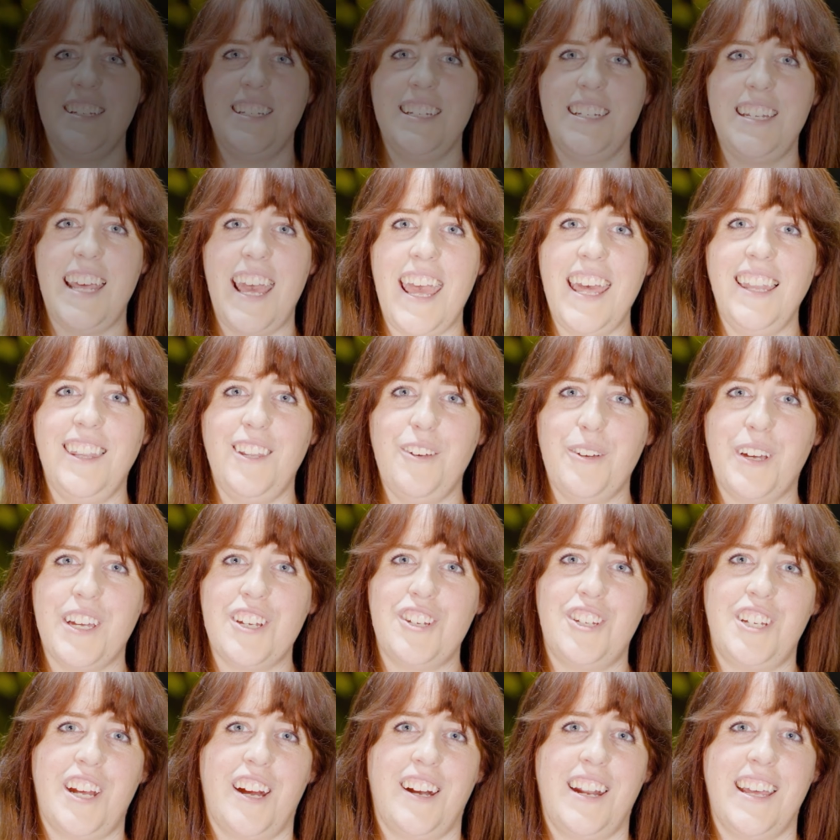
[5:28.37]
Today,
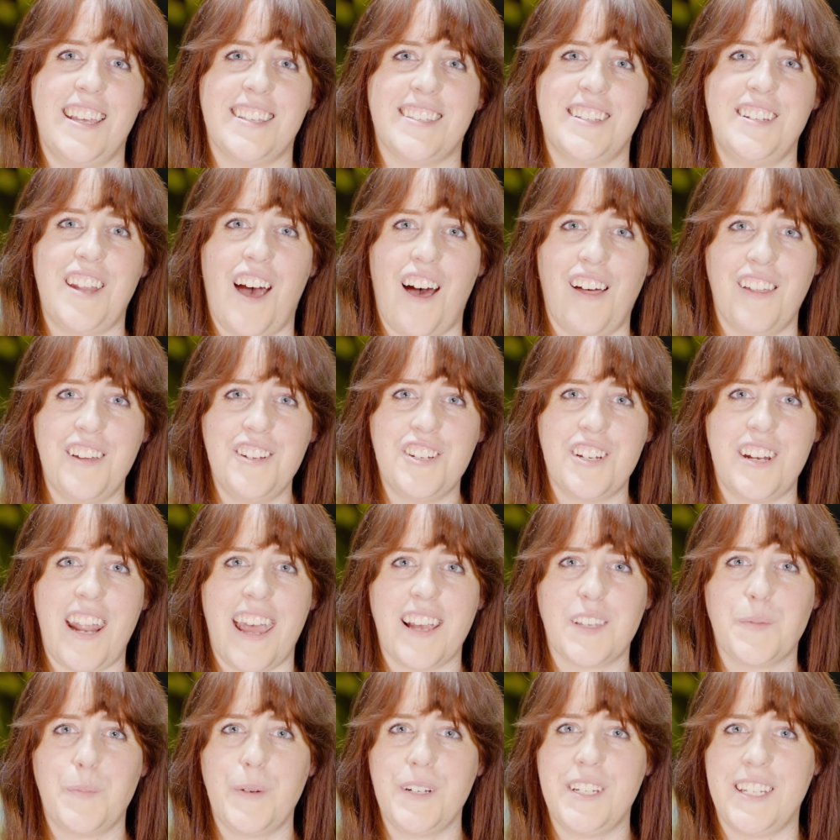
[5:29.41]
Lucas shared his knowledge and
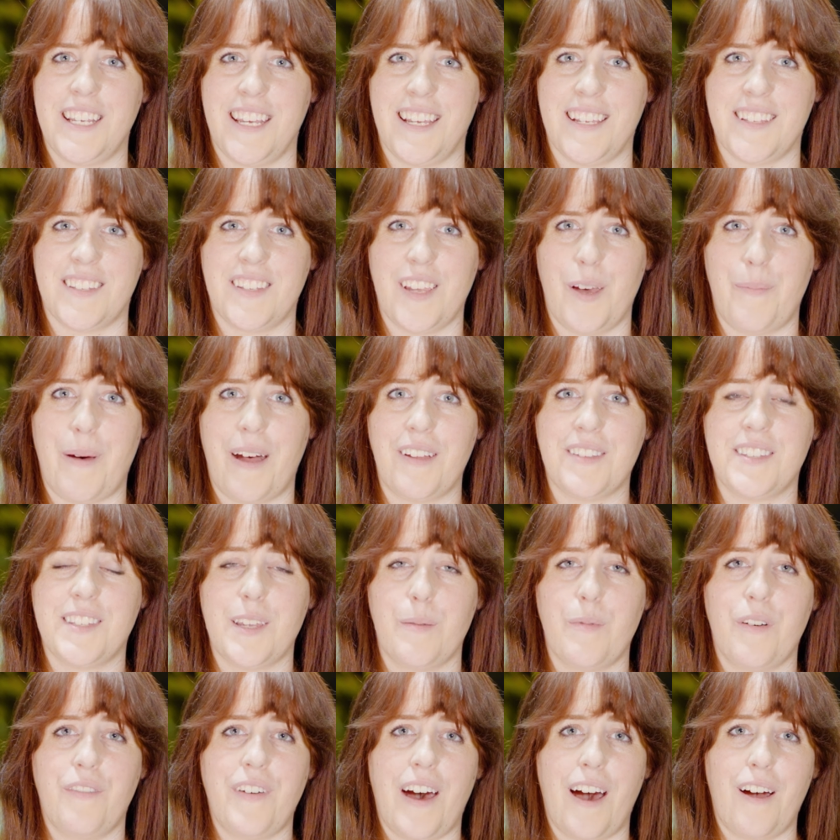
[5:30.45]
expertise about
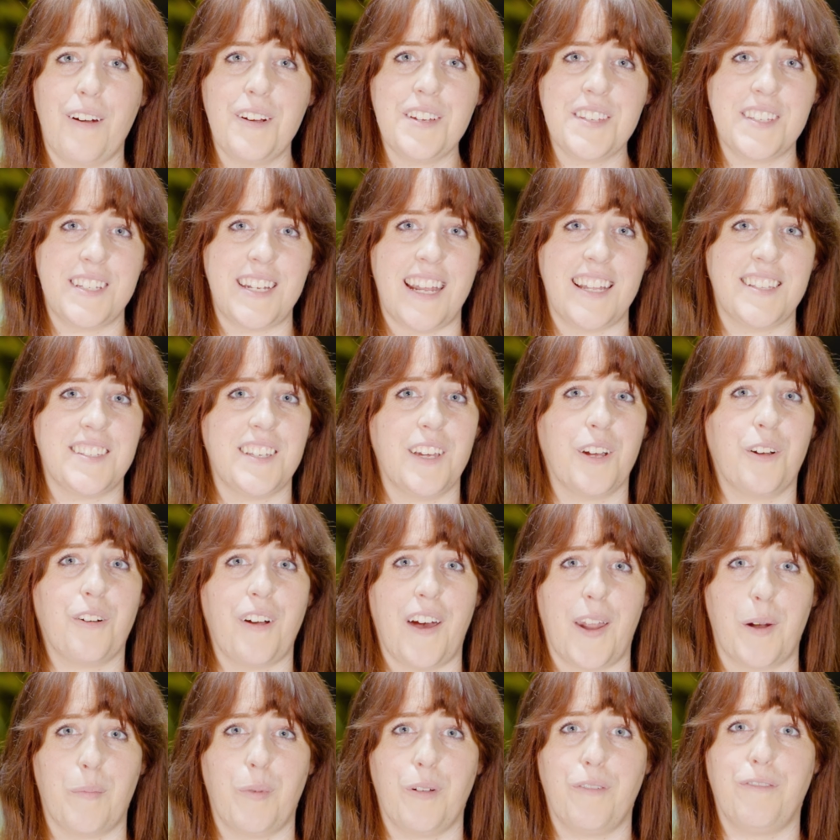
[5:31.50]
some of our state's
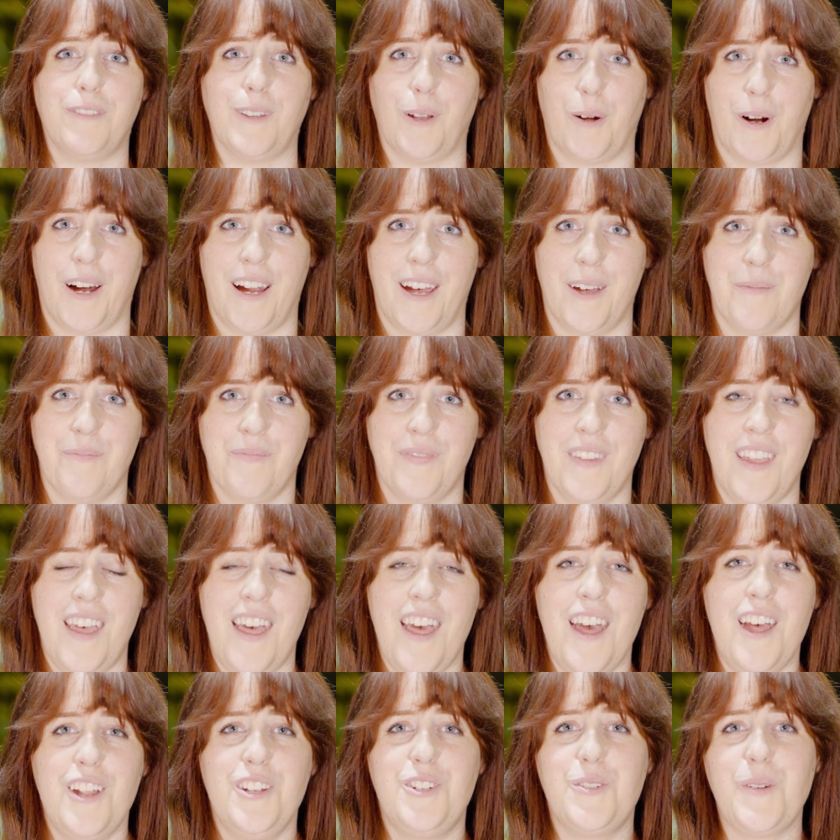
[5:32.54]
incredible flora.
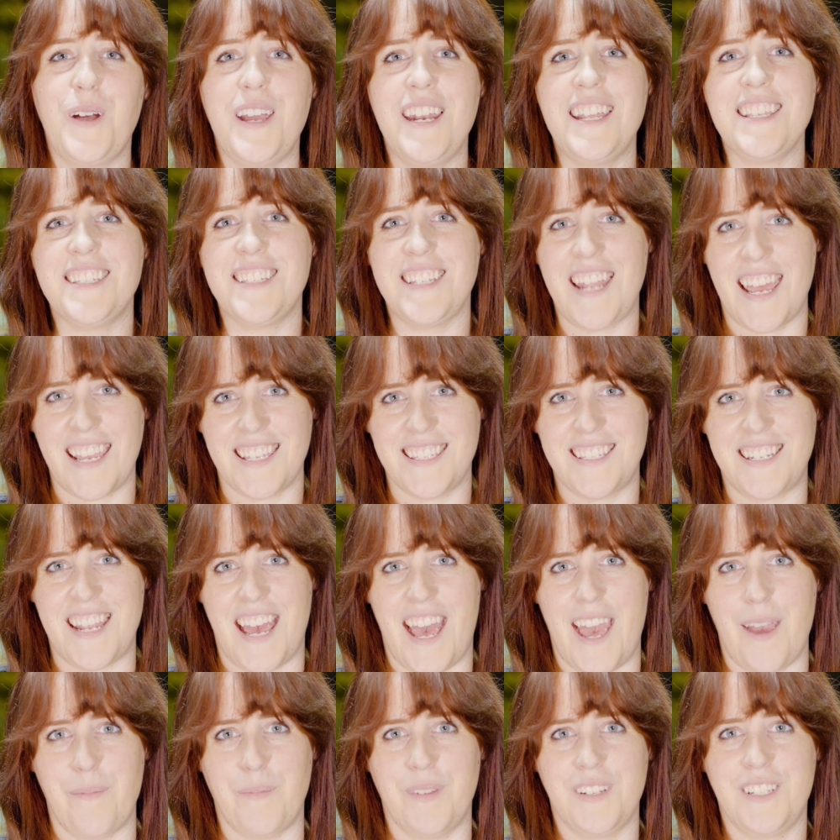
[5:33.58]
Join us next
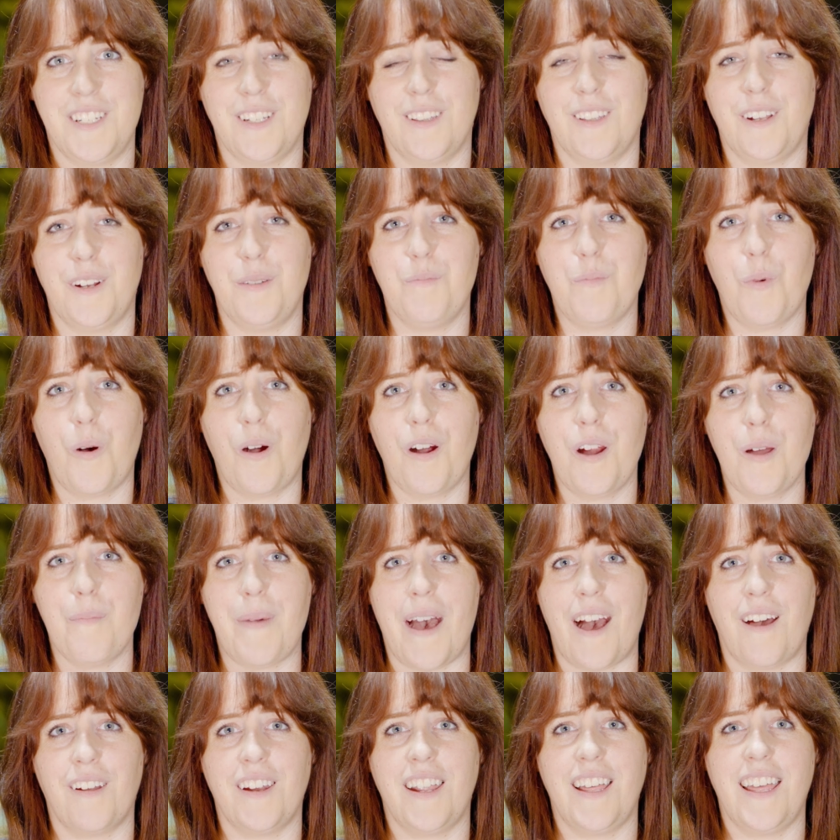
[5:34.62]
time to learn more
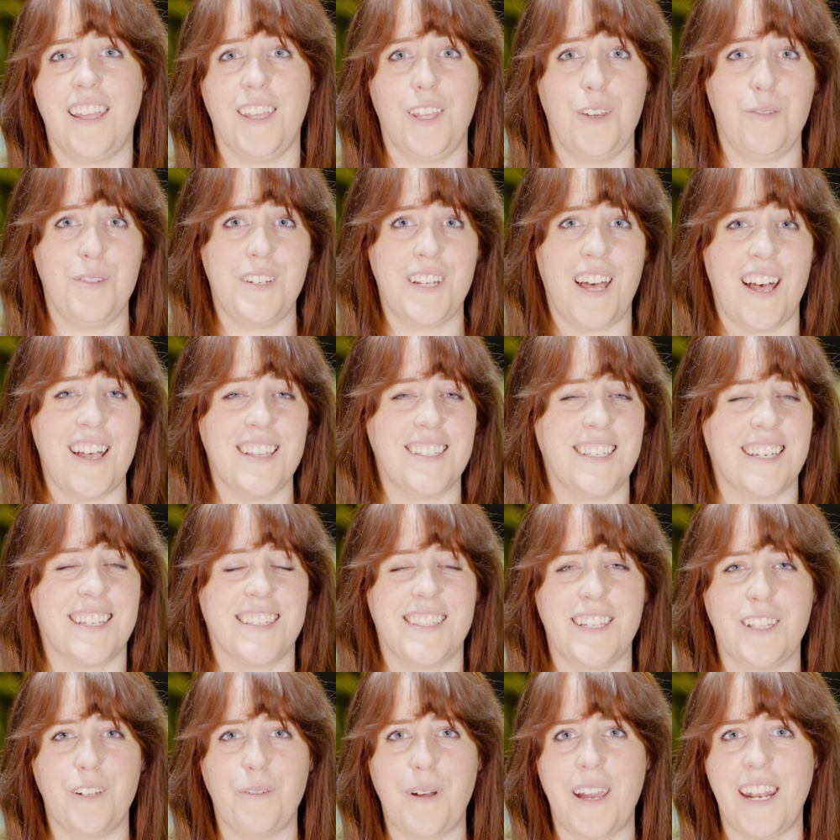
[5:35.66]
about Utah's
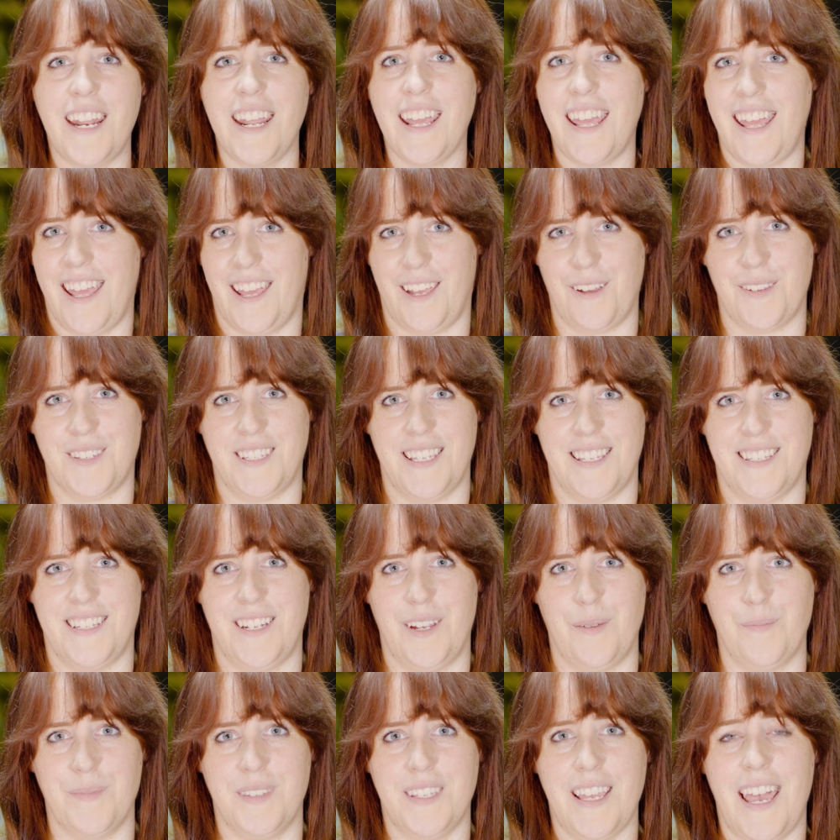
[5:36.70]
exhilarating
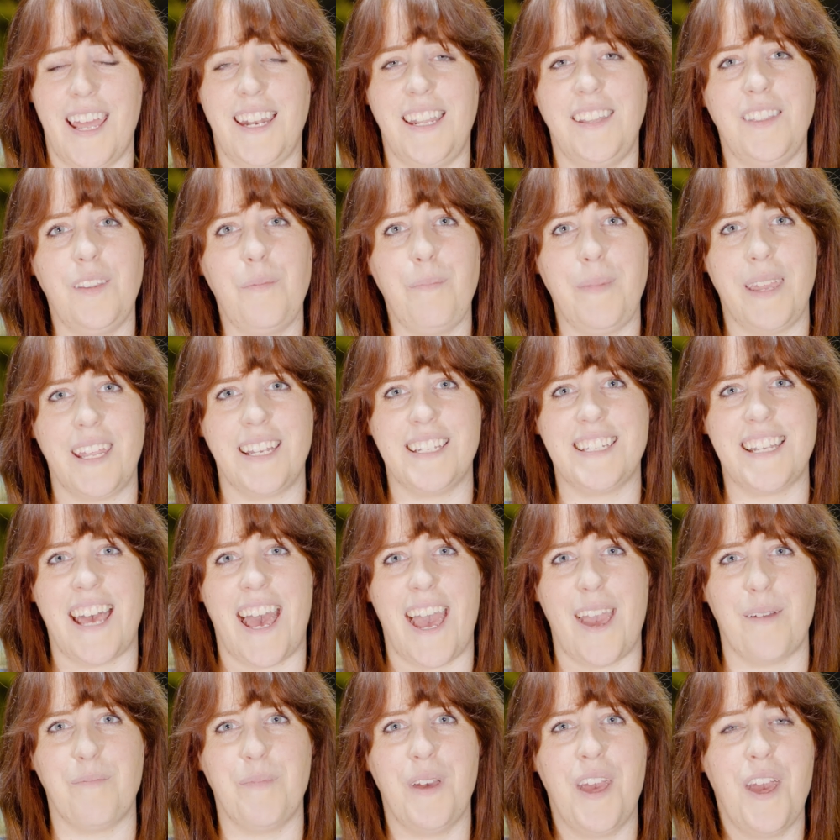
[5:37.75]
ecosystems. And in the
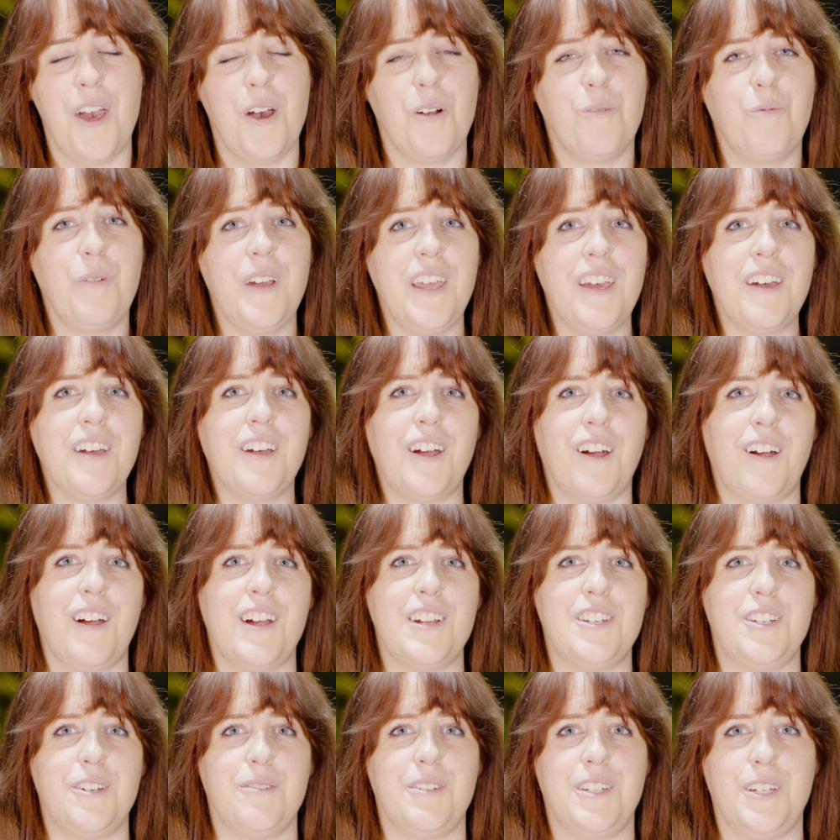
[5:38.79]
meantime, we
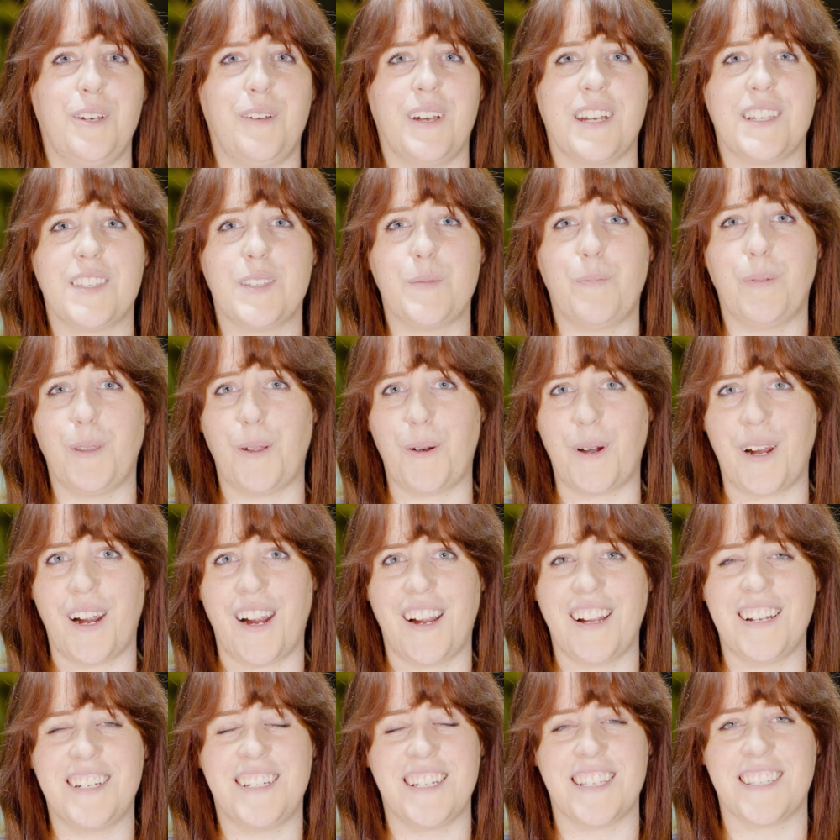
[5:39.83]
encourage you to
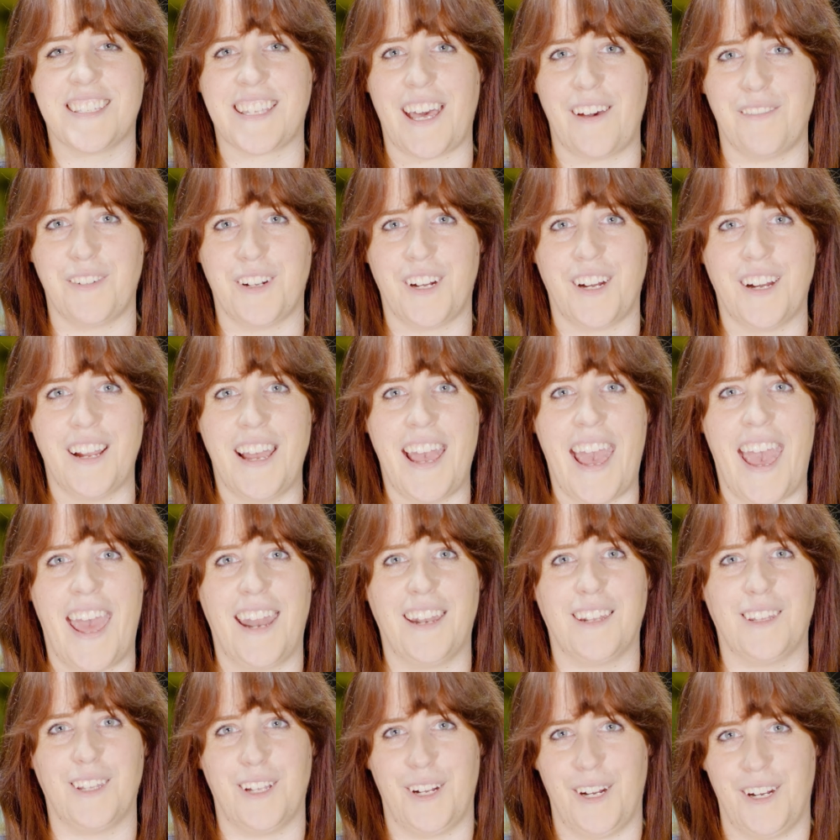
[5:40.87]
explore, discover,
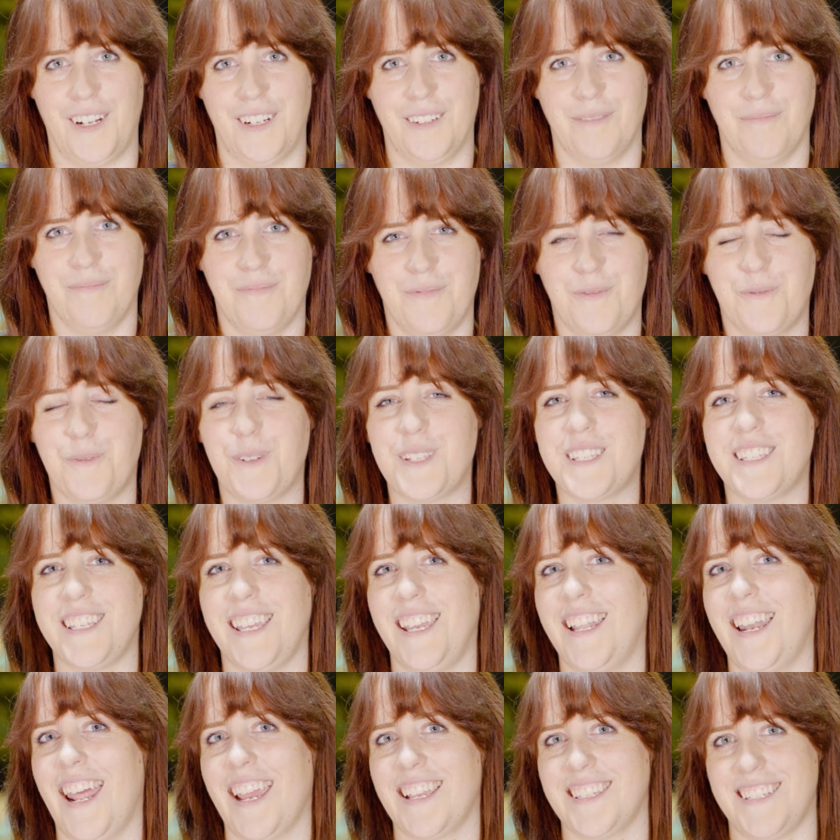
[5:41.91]
and learn. We'll
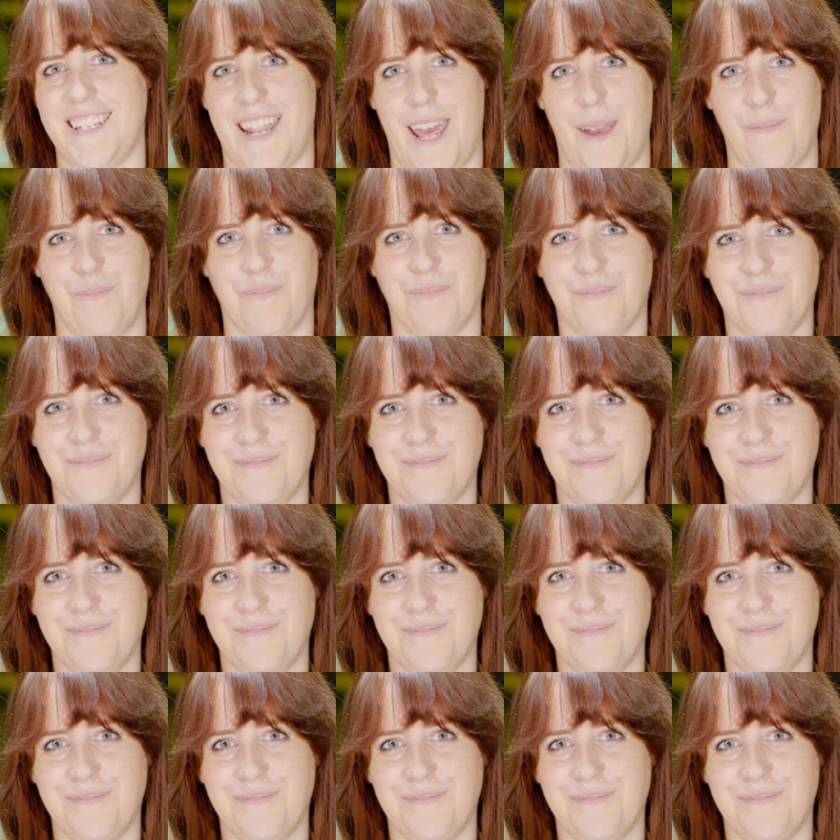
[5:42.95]
see you next time.